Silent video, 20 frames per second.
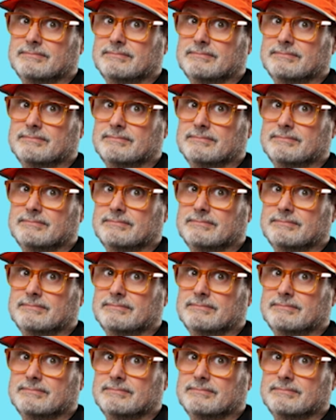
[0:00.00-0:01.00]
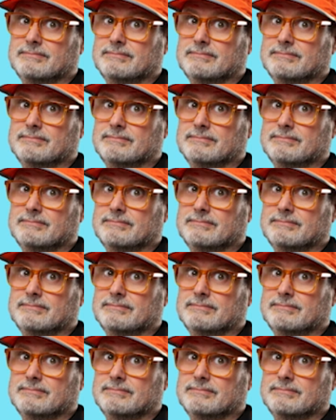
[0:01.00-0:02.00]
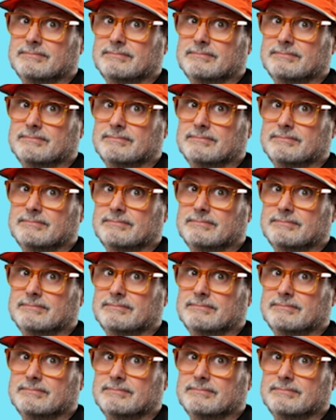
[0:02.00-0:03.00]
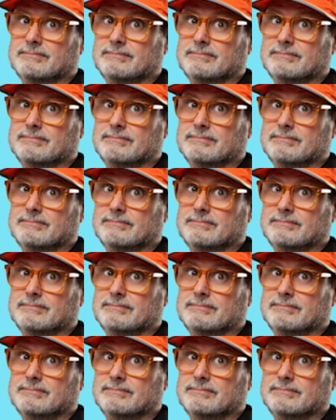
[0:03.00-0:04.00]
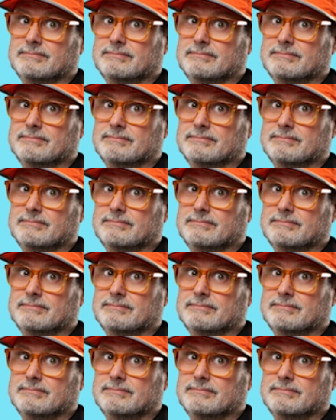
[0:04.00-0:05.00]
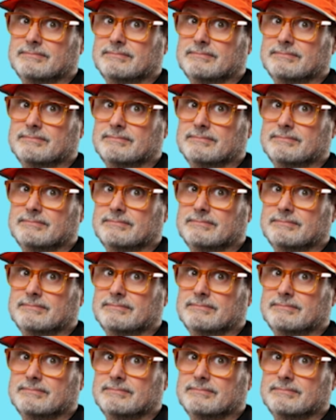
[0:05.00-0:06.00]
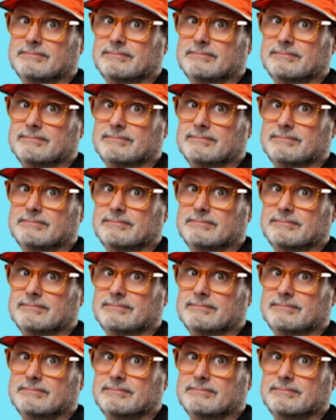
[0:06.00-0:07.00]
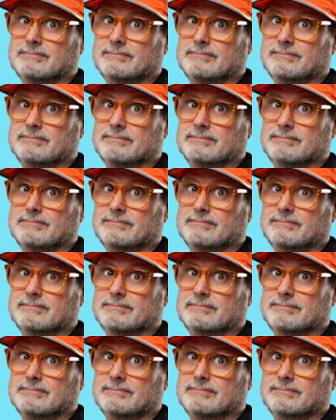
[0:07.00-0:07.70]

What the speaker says: [no speech]